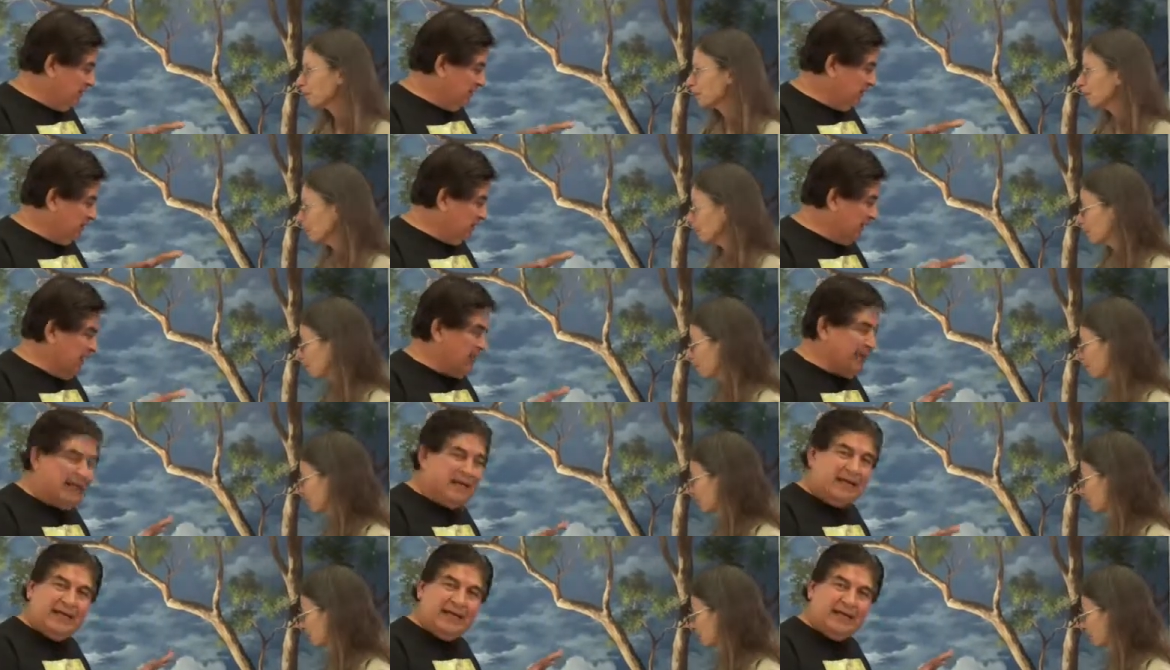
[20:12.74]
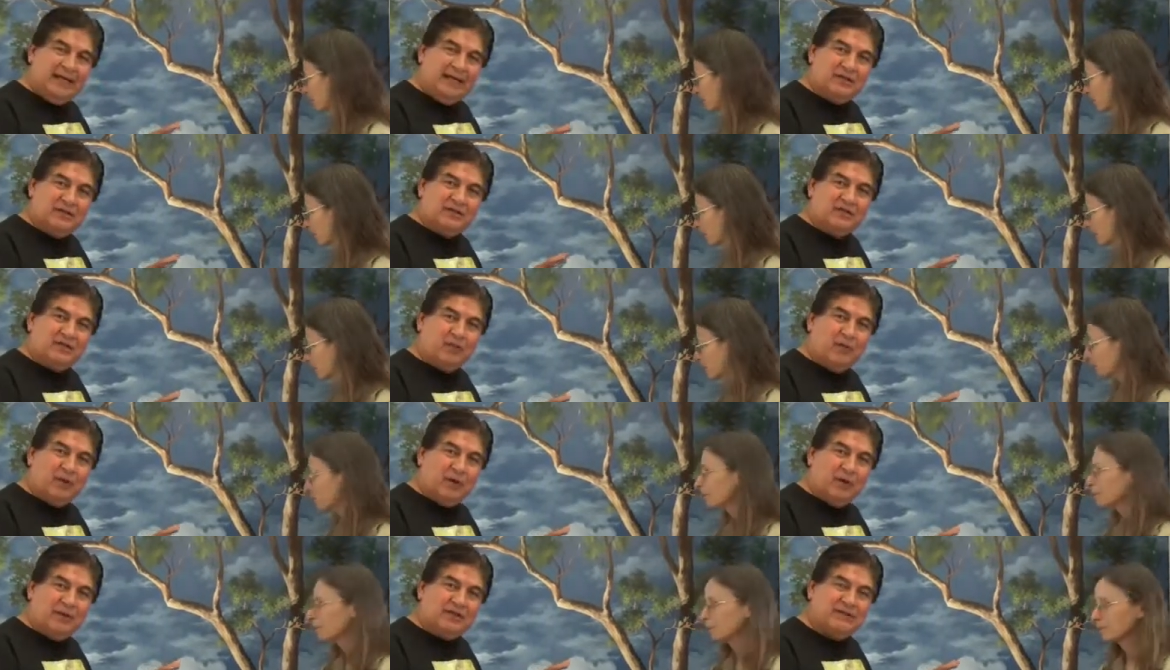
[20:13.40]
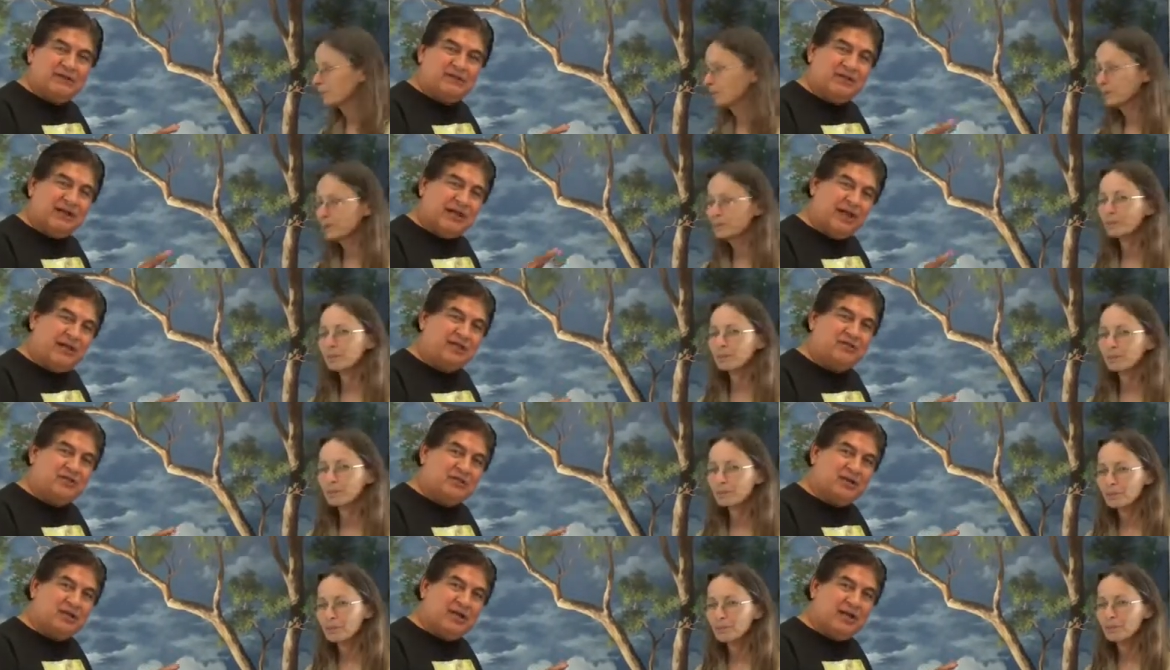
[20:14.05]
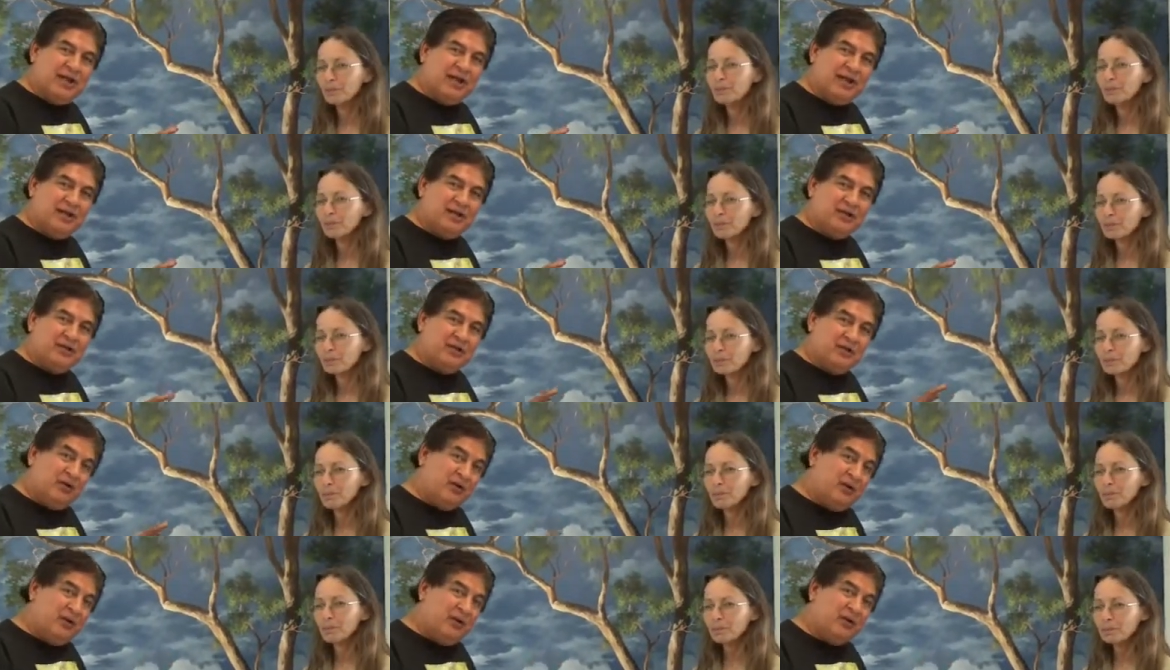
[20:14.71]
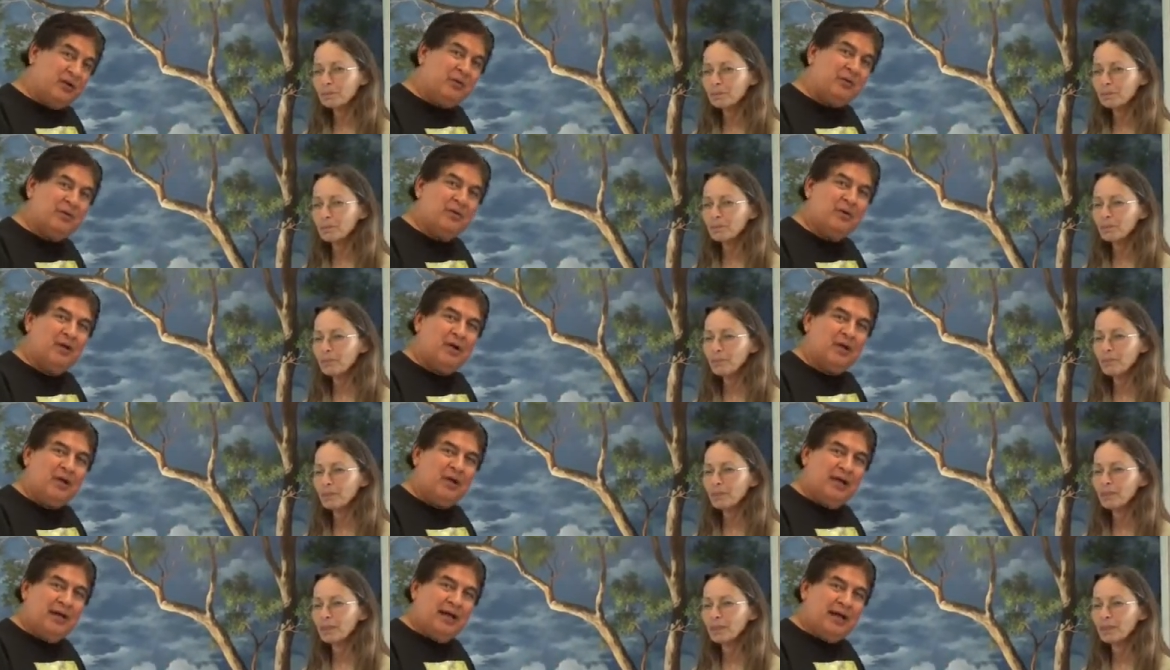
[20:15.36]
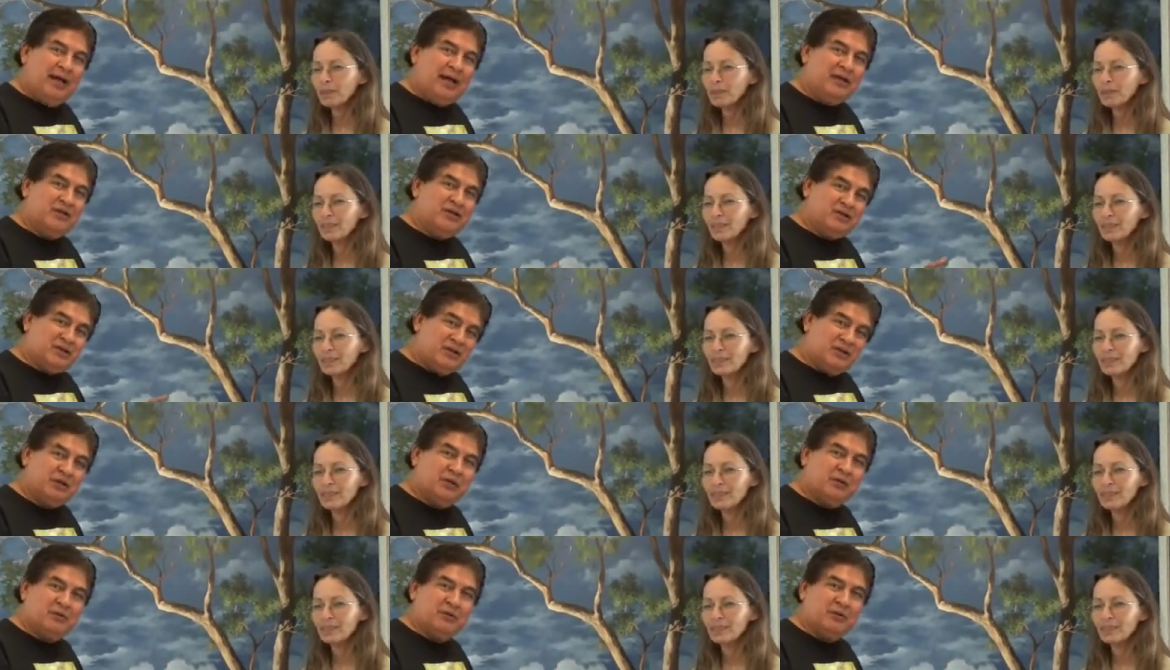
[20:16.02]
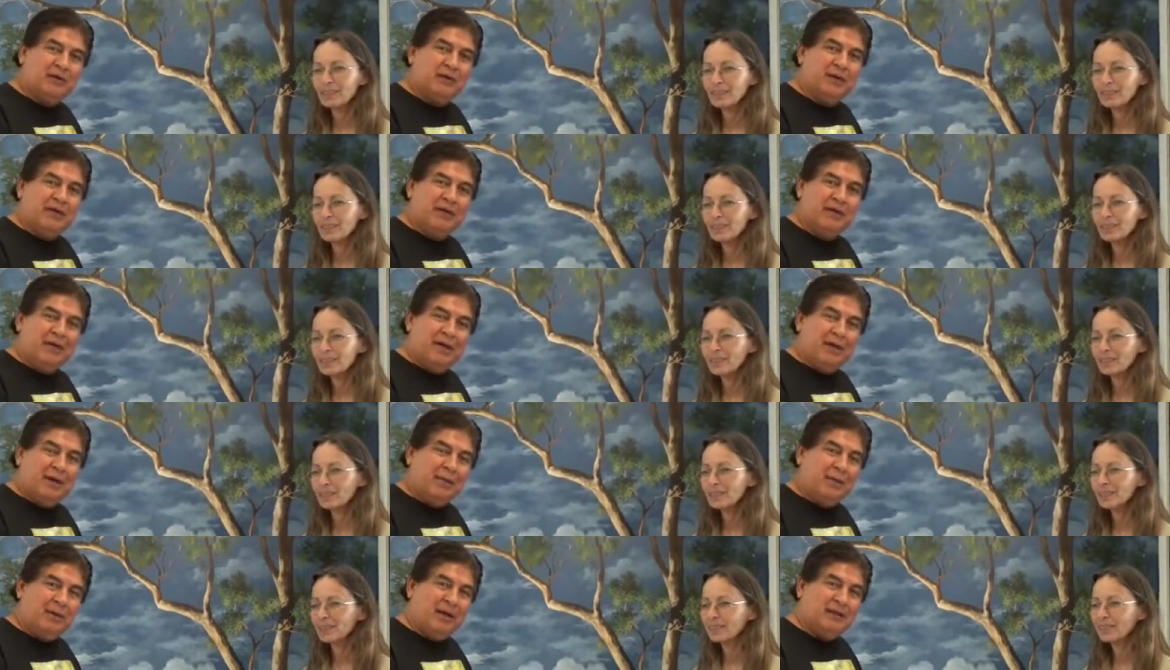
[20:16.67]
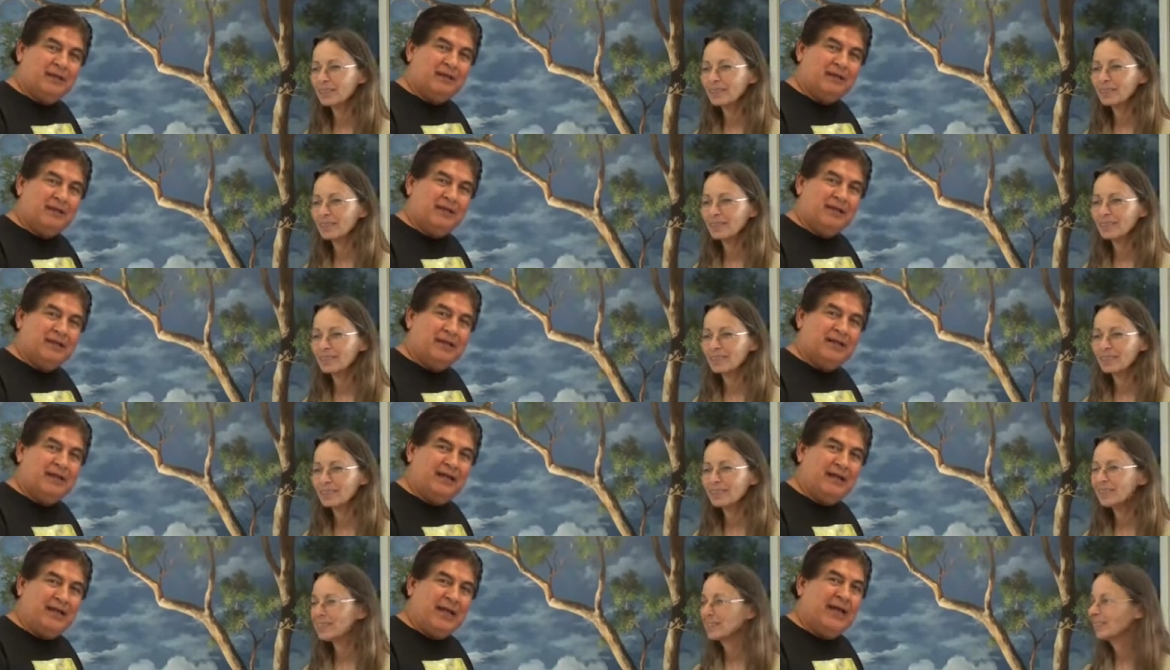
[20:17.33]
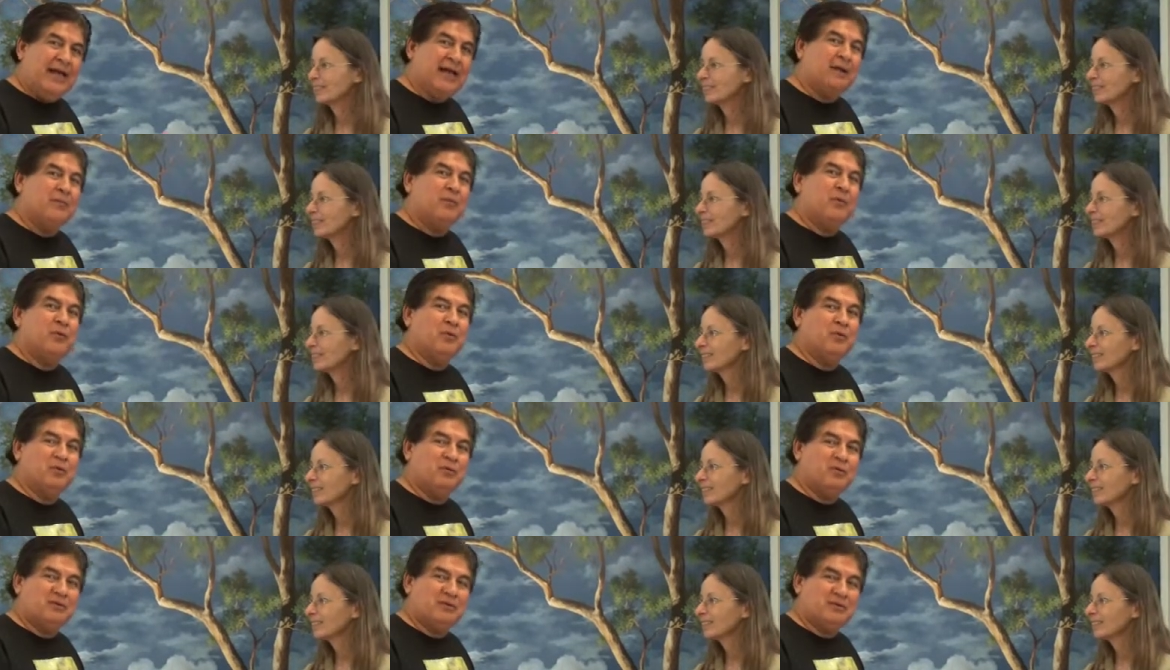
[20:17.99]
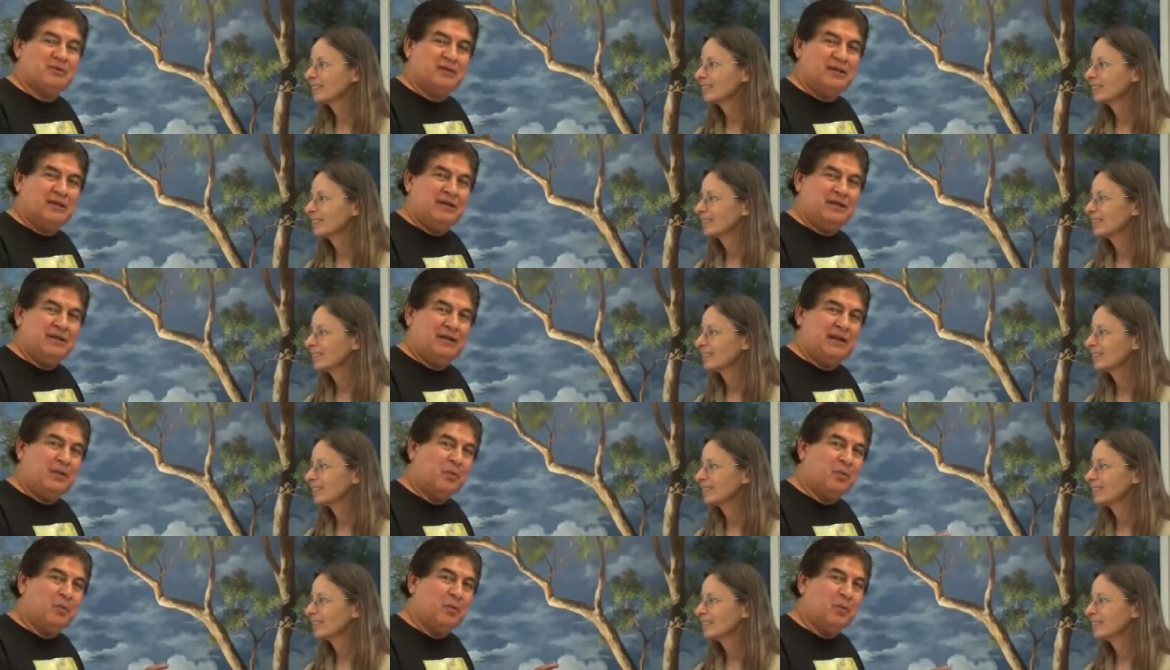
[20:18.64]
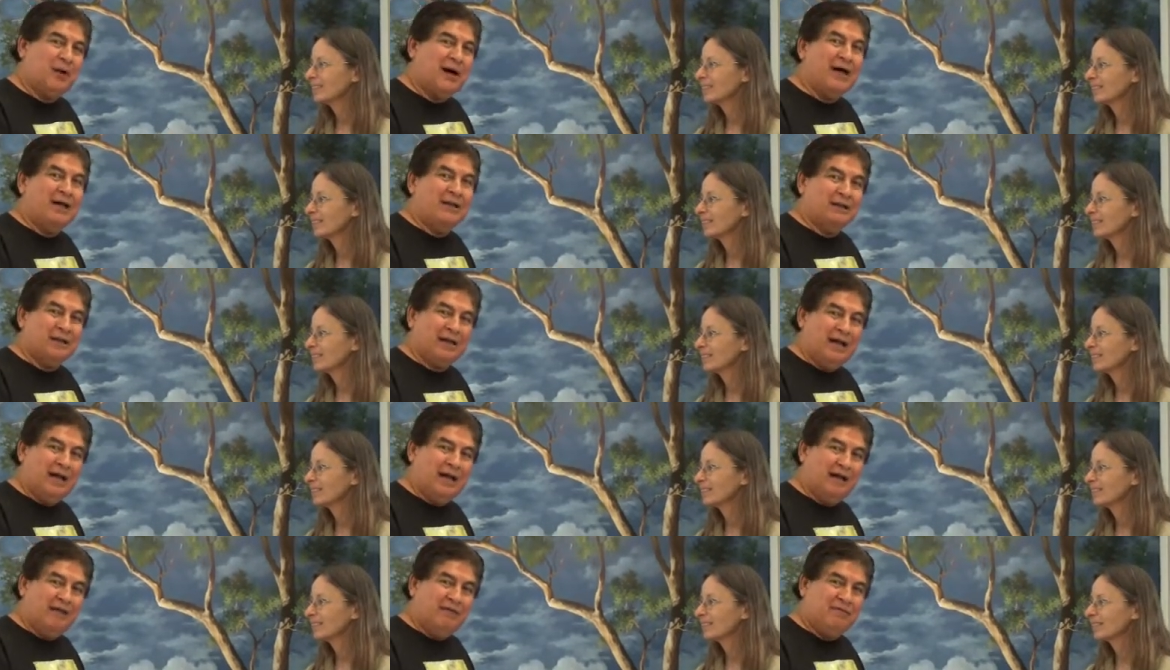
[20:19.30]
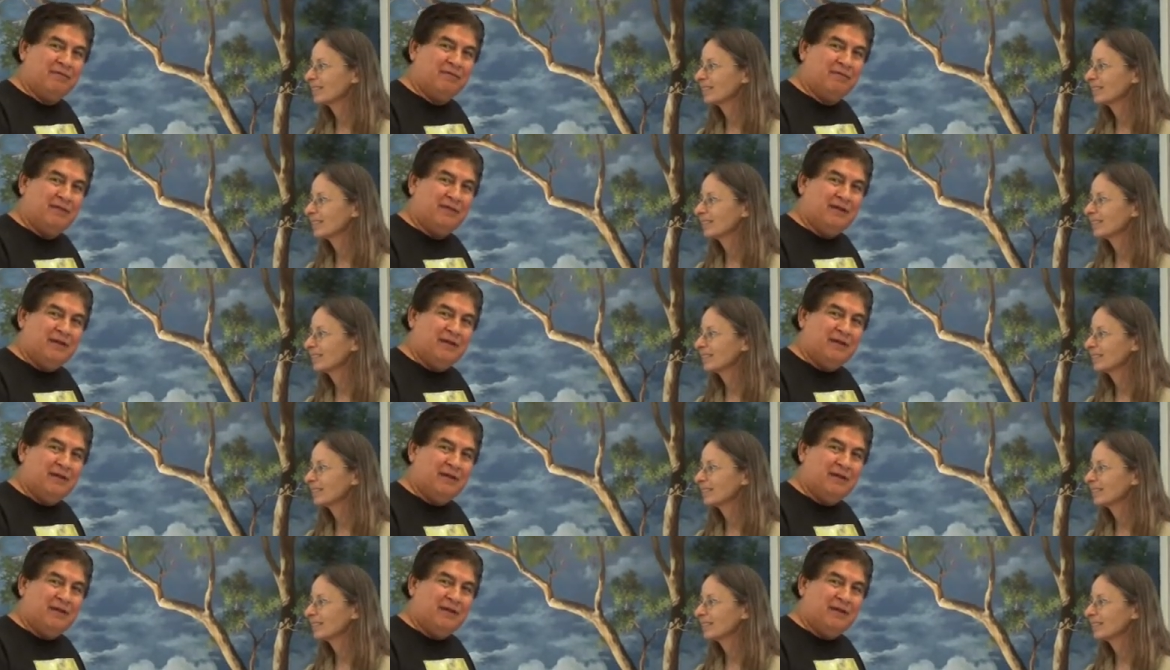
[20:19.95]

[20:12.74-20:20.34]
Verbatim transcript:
Speaker 1: lending his voice to educate you and children about the animals and the other wildlife